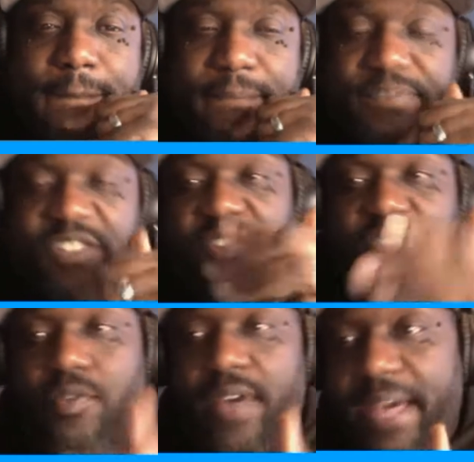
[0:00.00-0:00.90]
Just
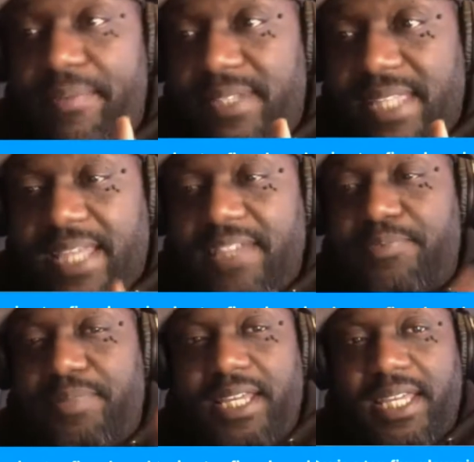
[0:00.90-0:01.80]
so happens that he's
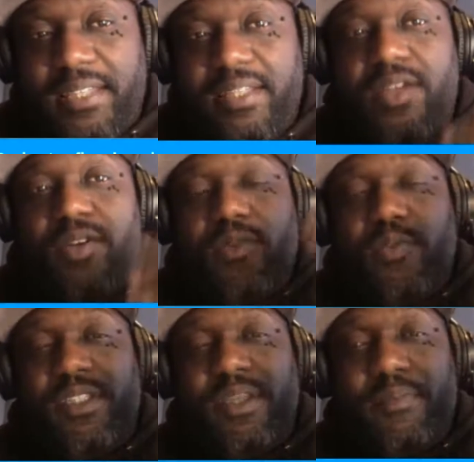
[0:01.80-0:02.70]
playing
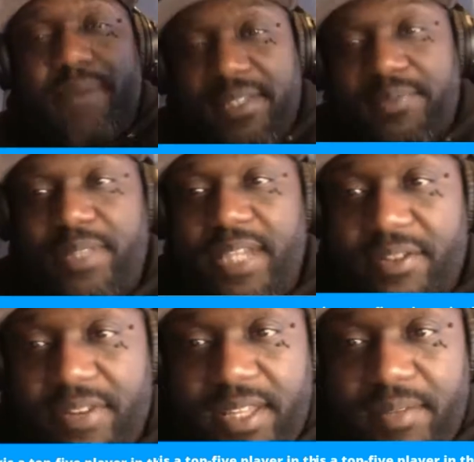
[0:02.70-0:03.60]
with the best player in
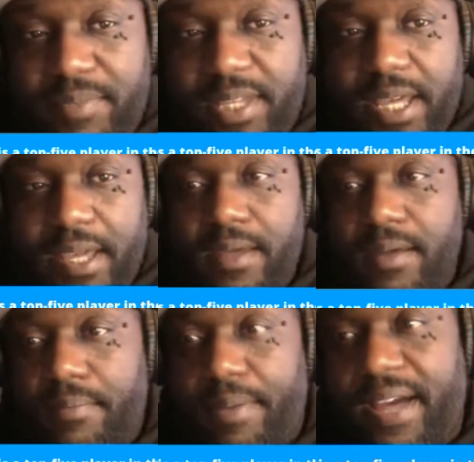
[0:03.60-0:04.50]
the NBA
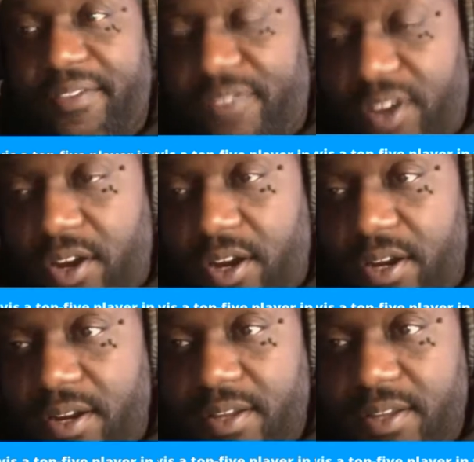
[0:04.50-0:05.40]
by far.
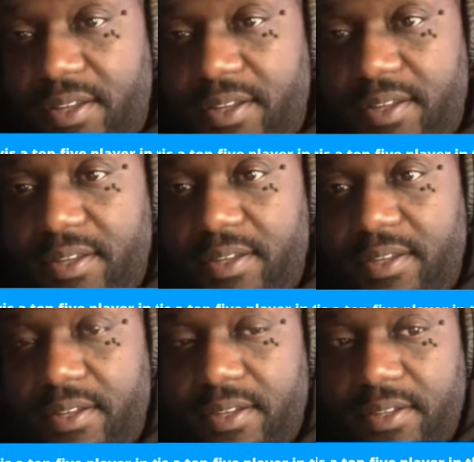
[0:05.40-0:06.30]

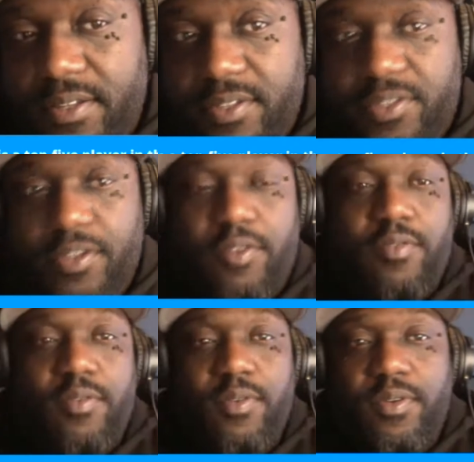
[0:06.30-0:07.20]
So
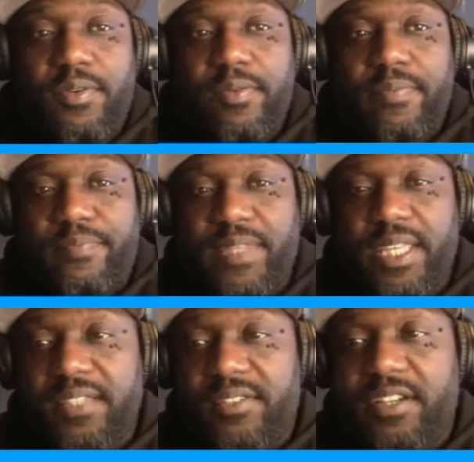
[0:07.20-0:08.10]

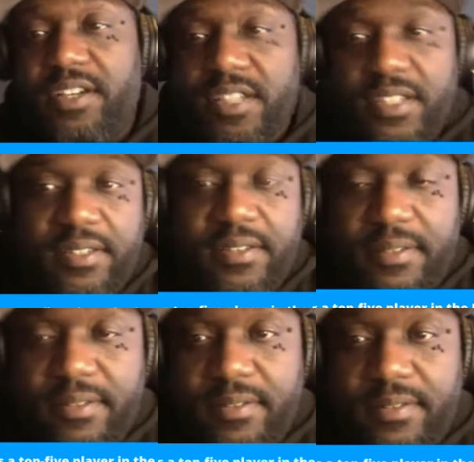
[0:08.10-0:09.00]
his good
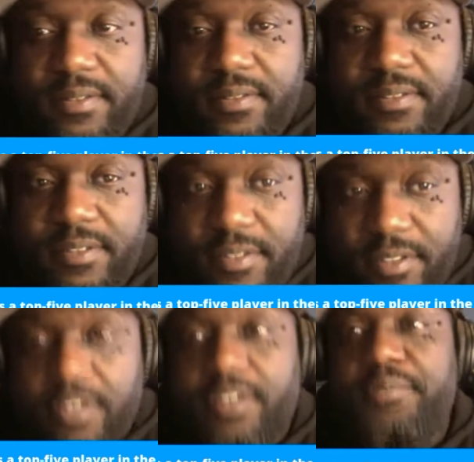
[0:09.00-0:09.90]

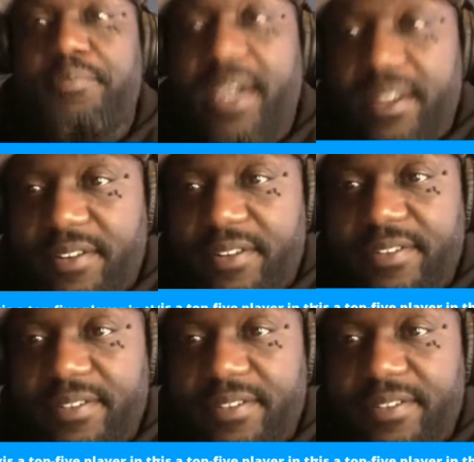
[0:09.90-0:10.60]
looks better.